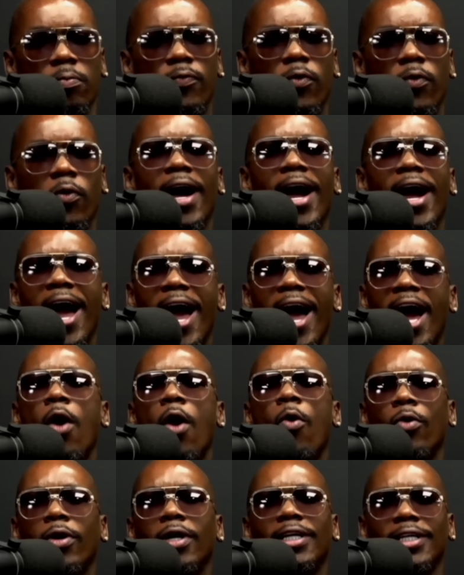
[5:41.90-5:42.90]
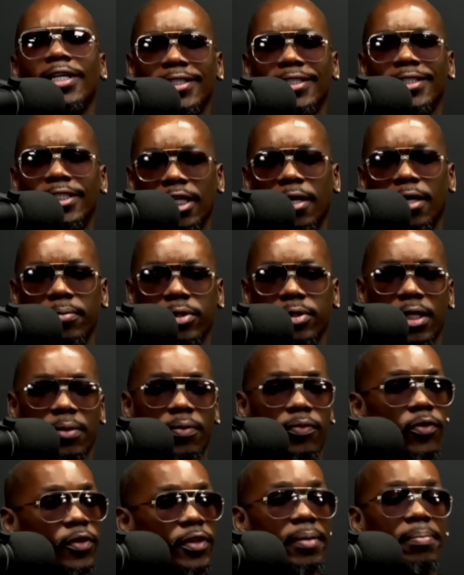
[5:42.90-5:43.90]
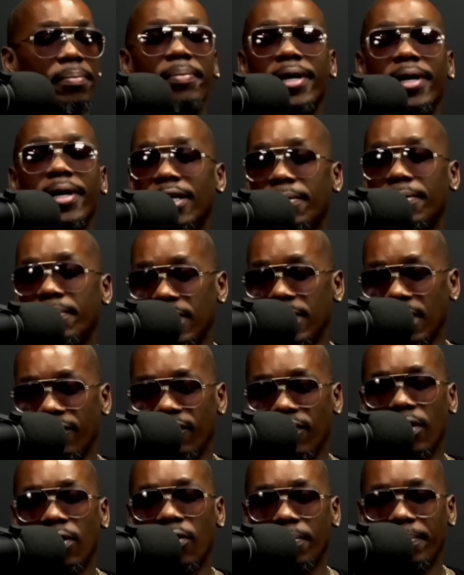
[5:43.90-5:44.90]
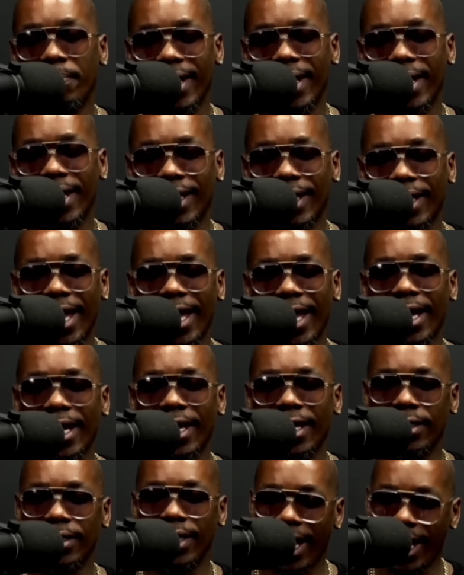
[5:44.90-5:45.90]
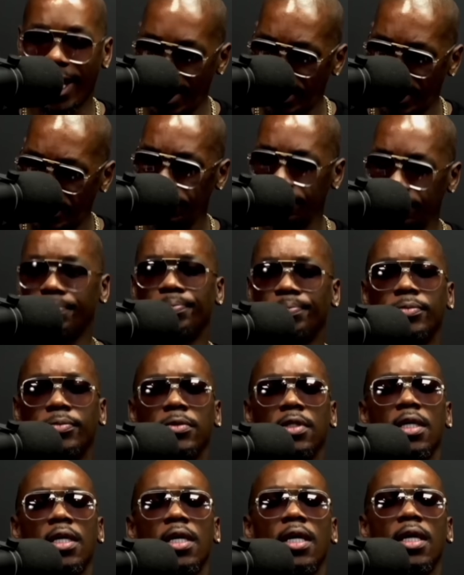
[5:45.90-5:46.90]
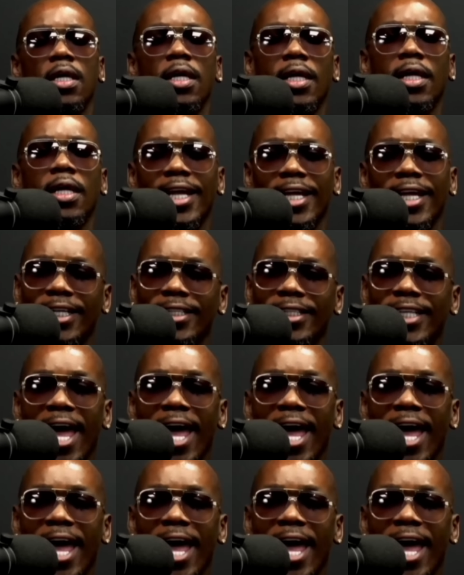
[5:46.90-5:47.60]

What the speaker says: for our consumption, for the betterment of all mankind. And it is